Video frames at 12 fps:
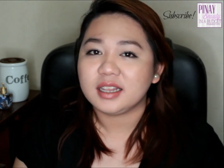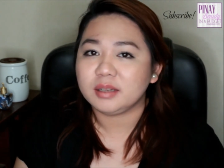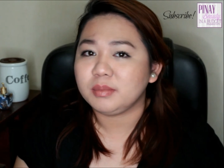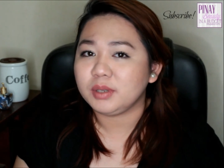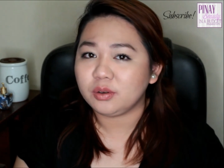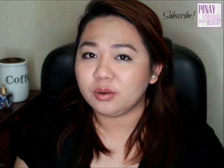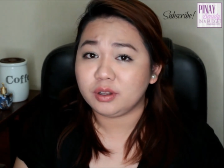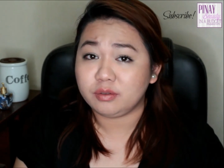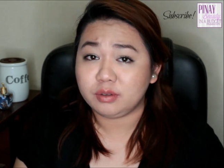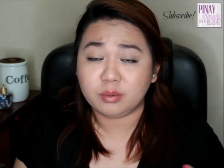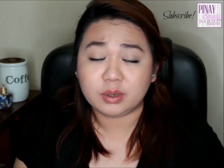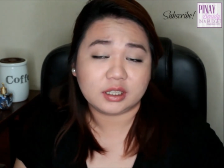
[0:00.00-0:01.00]
Let me know
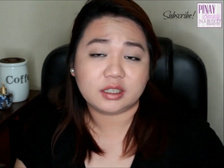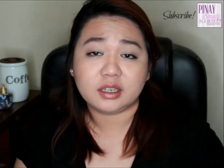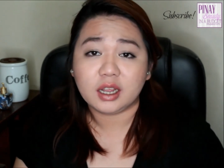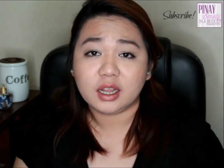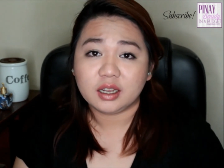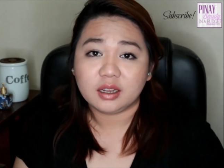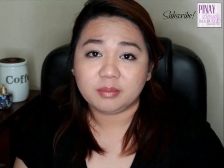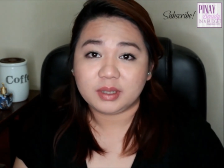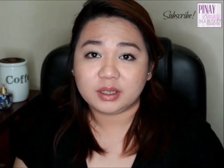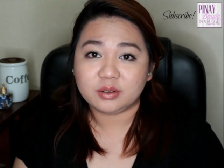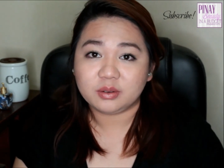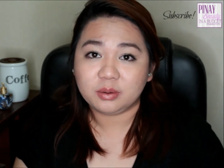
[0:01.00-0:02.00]
if you wanted
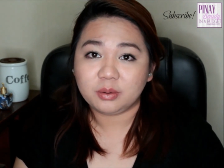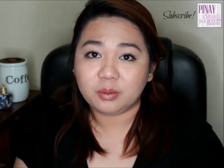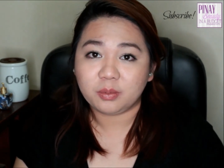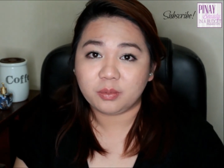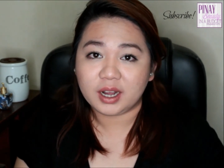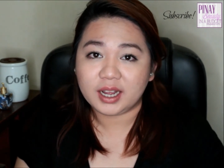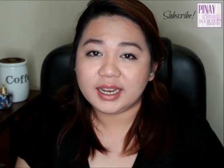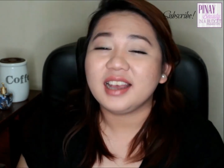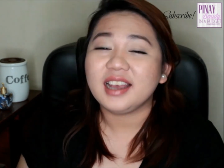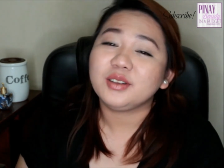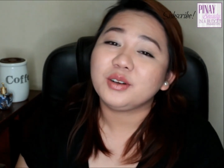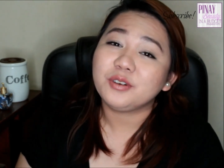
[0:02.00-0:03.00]
me to do one.
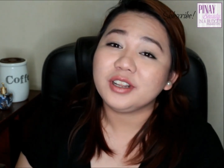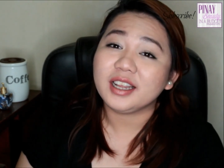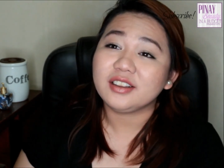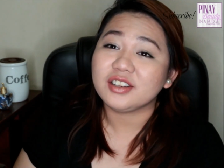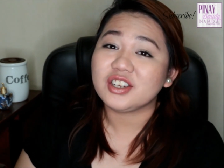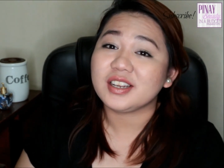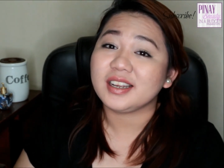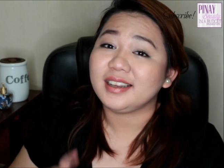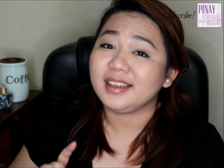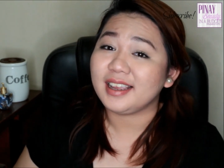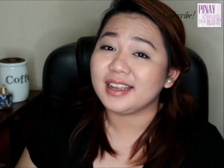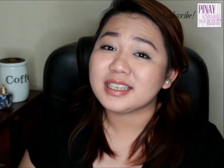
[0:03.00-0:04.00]
And don't forget to
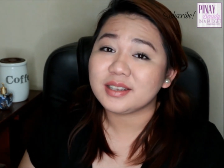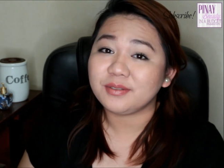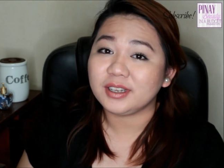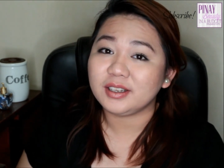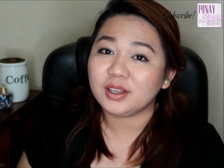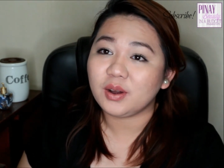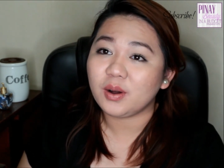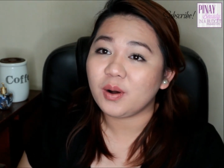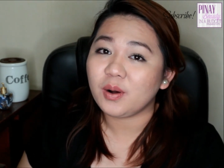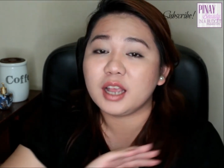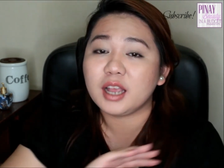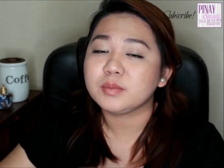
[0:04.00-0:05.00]
check Yette's
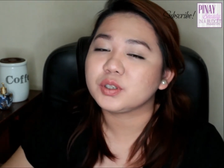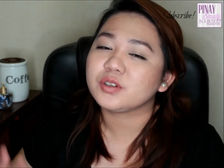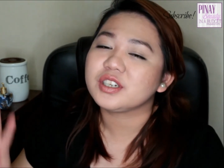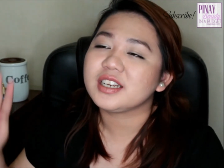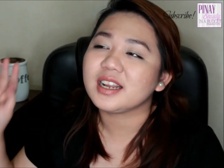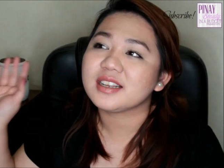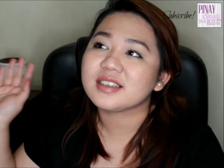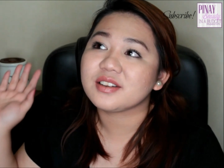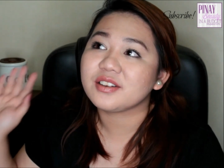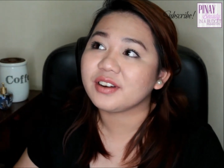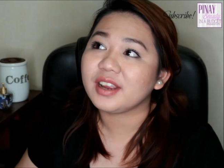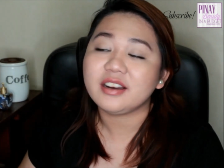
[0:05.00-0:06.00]
video. I'm sure she has
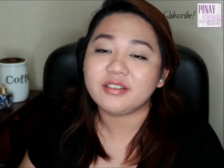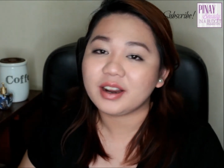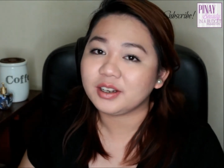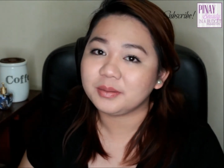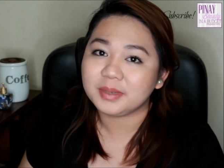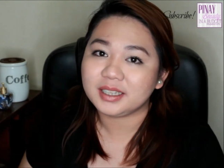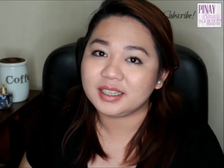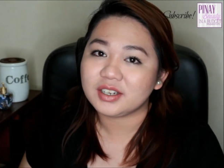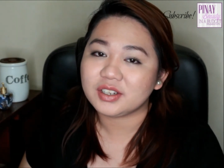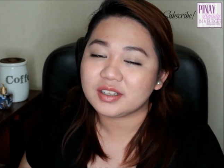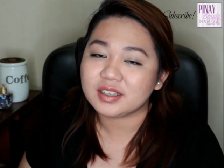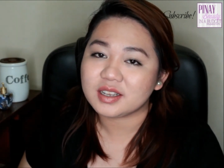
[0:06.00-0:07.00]
great
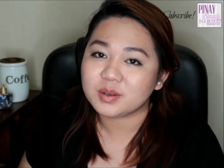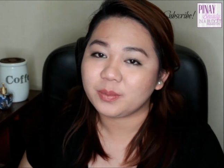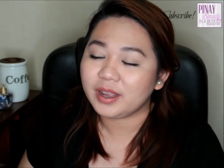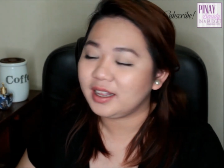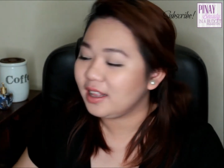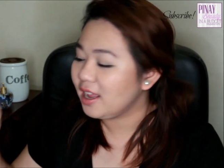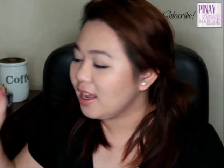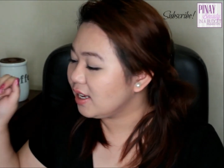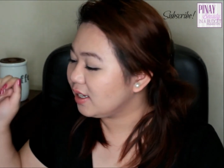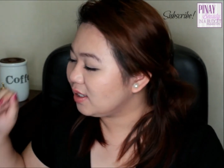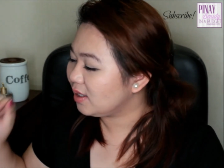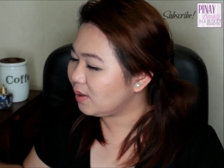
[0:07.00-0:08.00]
recommendations as well.
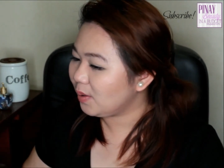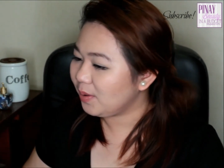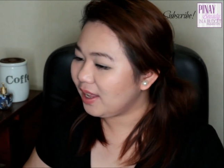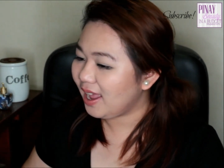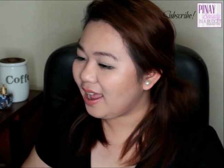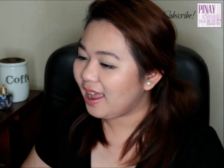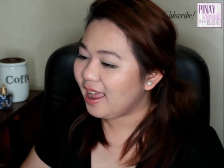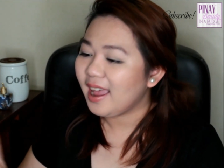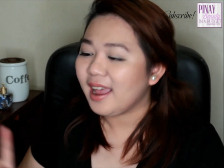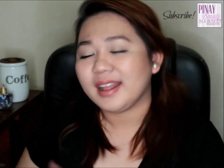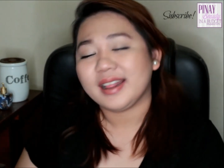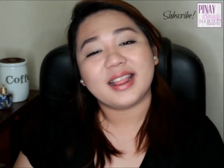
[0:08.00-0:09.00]
So yeah,
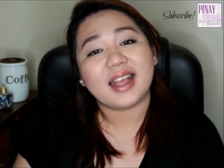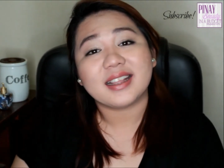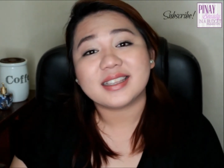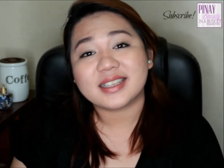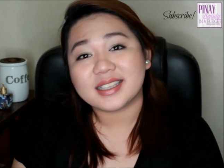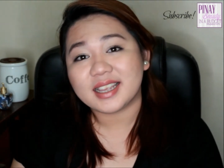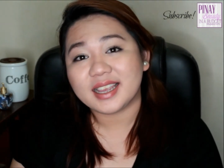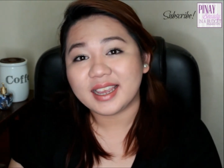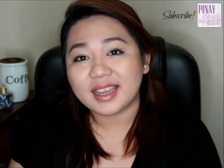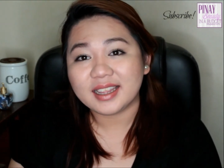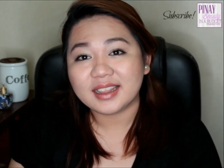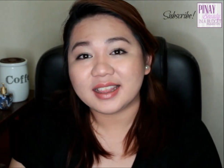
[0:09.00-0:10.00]
that's
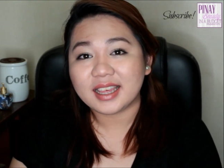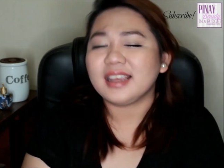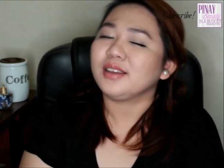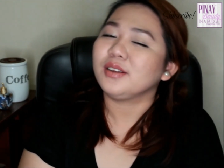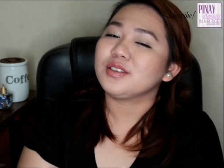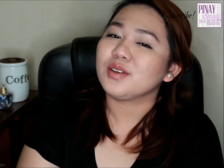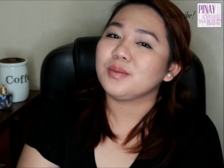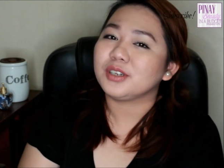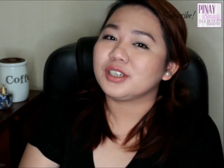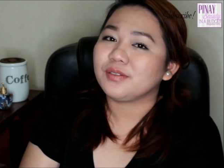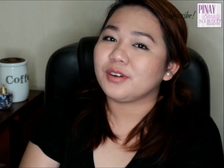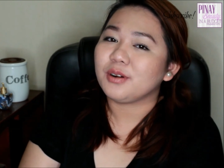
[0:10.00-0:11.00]
it. Thank you so
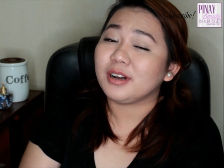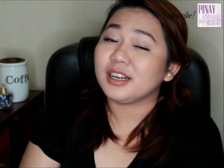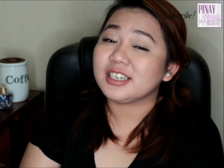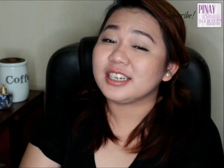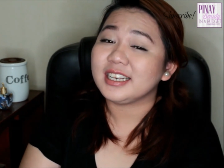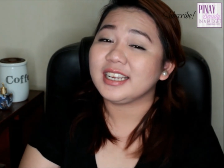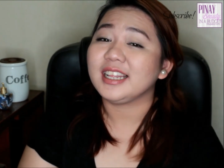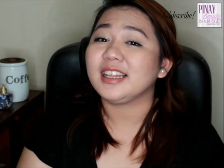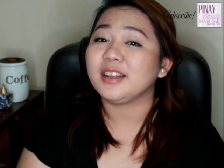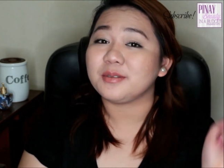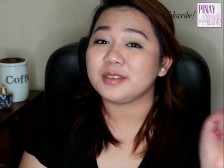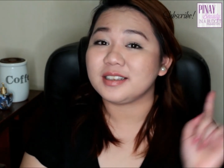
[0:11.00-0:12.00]
much for watching,
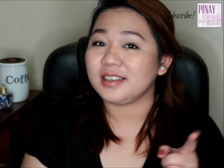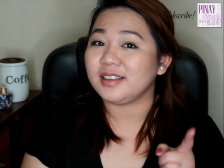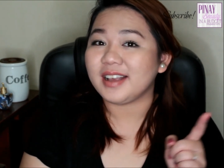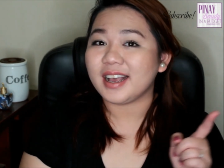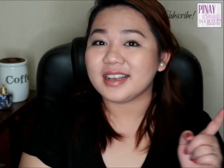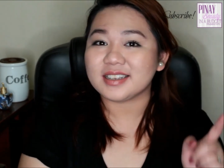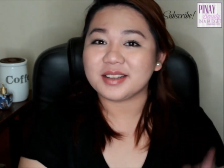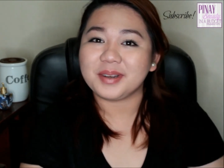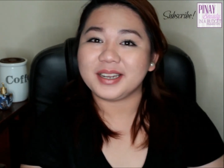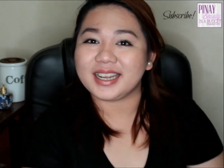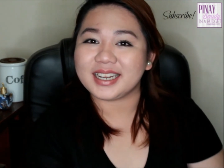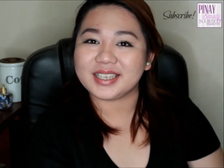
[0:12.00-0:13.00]
and I will see you guys on
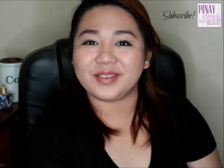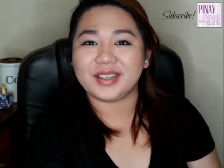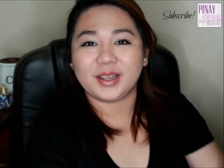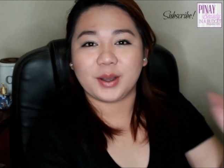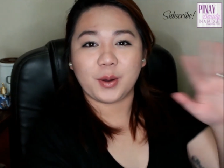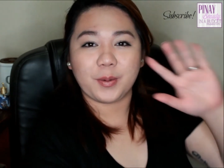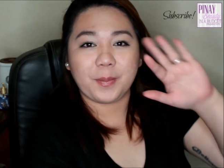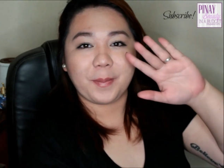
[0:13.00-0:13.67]
my next video.